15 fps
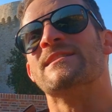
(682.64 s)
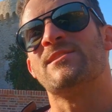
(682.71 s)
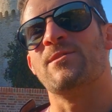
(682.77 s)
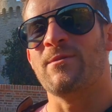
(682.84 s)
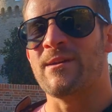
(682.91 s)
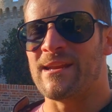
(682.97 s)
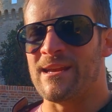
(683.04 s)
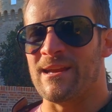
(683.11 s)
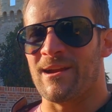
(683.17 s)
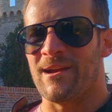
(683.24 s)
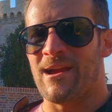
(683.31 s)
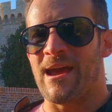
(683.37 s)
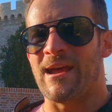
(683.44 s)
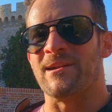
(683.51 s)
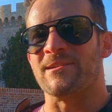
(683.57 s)
Let's go in
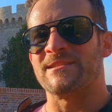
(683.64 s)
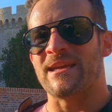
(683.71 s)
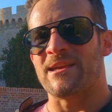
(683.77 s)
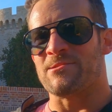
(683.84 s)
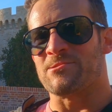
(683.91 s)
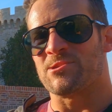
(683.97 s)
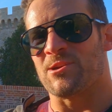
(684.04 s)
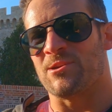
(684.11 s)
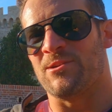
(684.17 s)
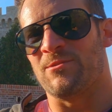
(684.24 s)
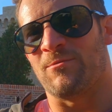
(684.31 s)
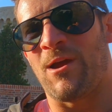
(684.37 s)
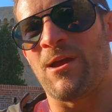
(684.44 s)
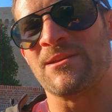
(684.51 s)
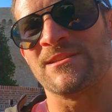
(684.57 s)
here and I'll take you and show
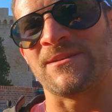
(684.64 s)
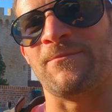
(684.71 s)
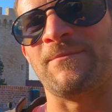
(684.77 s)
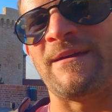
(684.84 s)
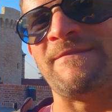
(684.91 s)
you some